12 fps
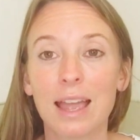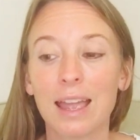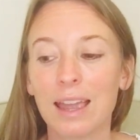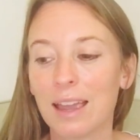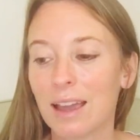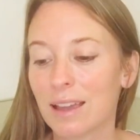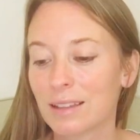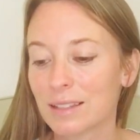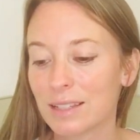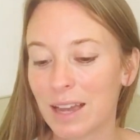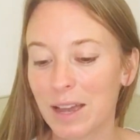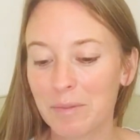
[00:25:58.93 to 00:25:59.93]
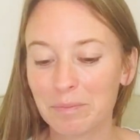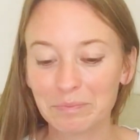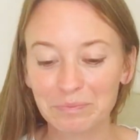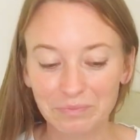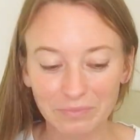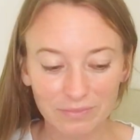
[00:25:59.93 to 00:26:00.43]
And
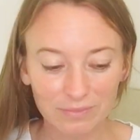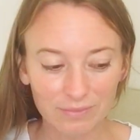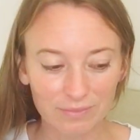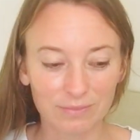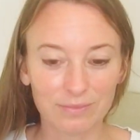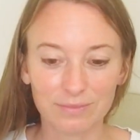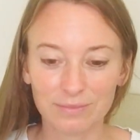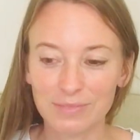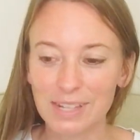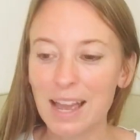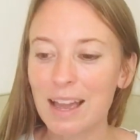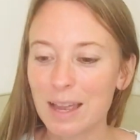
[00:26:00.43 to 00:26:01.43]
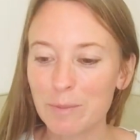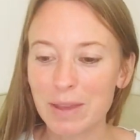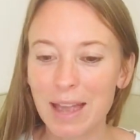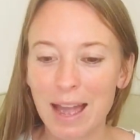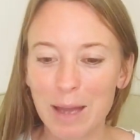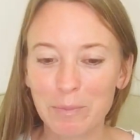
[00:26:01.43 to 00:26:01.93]
yeah, I'd be
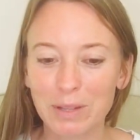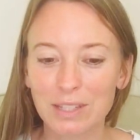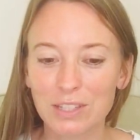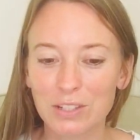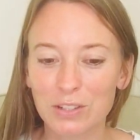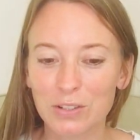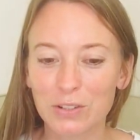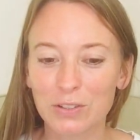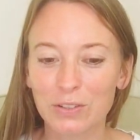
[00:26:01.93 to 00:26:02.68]
happy to,